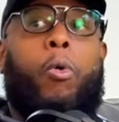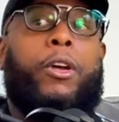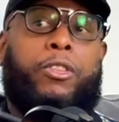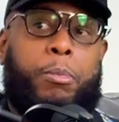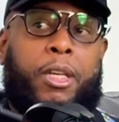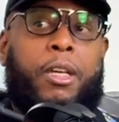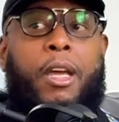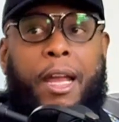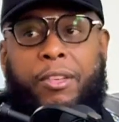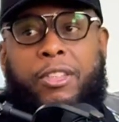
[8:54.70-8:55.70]
to me
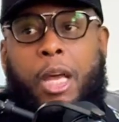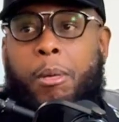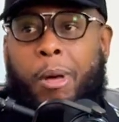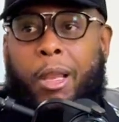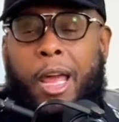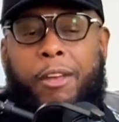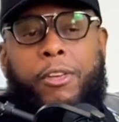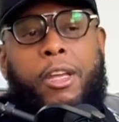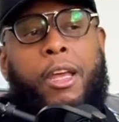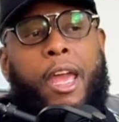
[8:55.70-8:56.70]
at this time in my life.
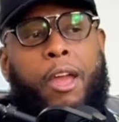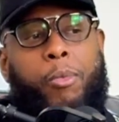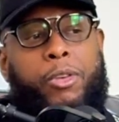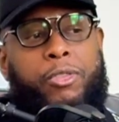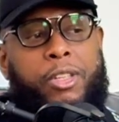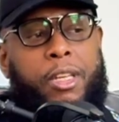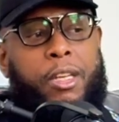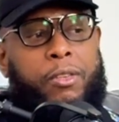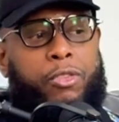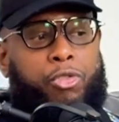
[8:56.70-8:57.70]
And when you see
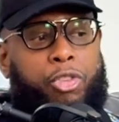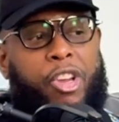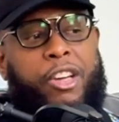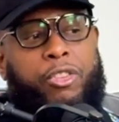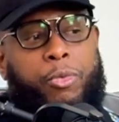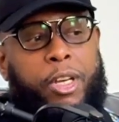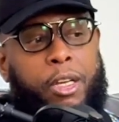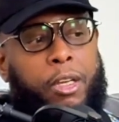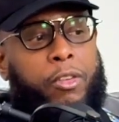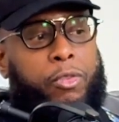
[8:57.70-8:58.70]
his trajectory,
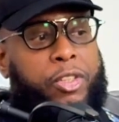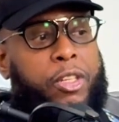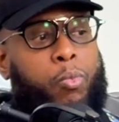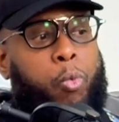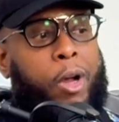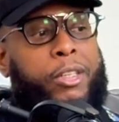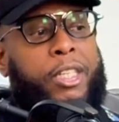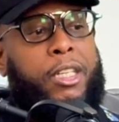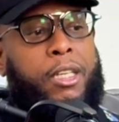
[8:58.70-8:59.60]
you see once he